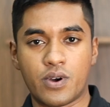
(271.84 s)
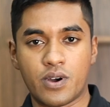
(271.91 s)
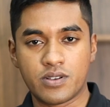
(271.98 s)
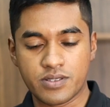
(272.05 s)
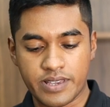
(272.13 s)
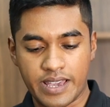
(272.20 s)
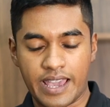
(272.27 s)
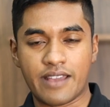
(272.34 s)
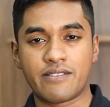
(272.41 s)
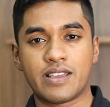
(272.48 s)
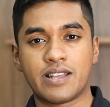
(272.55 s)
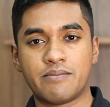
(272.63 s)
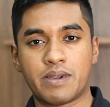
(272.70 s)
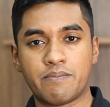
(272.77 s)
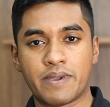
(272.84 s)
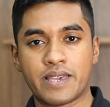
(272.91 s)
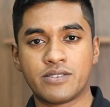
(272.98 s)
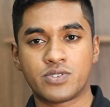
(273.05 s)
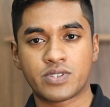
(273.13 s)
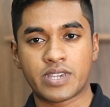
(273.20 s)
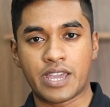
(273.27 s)
your aerial
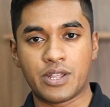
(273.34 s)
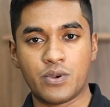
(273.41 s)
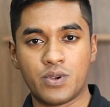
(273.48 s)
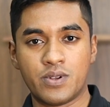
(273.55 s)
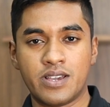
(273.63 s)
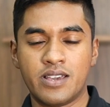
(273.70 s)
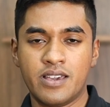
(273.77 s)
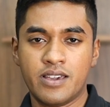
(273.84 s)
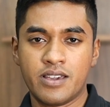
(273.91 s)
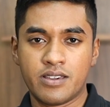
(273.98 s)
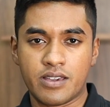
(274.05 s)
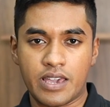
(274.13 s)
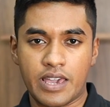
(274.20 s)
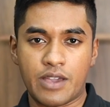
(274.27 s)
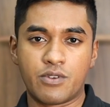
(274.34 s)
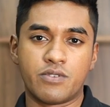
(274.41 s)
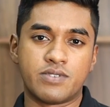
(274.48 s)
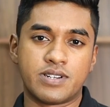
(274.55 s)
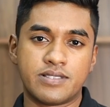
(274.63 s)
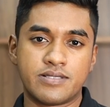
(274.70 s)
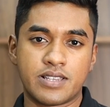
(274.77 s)
mapping scheduled
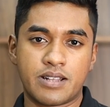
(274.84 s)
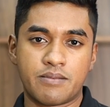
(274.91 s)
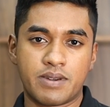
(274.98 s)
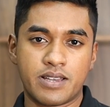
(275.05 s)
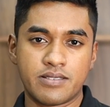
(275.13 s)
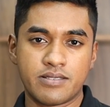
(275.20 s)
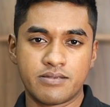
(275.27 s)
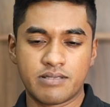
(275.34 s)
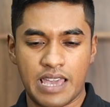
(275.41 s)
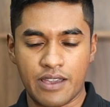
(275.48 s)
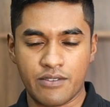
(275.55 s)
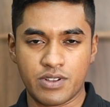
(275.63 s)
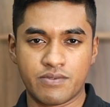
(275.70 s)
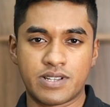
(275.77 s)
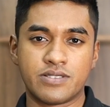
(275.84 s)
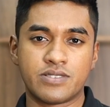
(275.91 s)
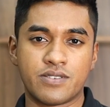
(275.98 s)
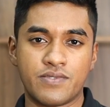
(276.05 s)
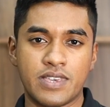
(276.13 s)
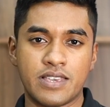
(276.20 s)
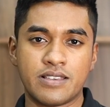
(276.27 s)
every once in a month, every
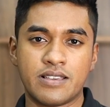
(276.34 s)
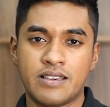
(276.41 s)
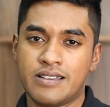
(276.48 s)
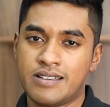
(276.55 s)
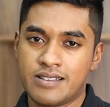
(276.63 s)
once a week,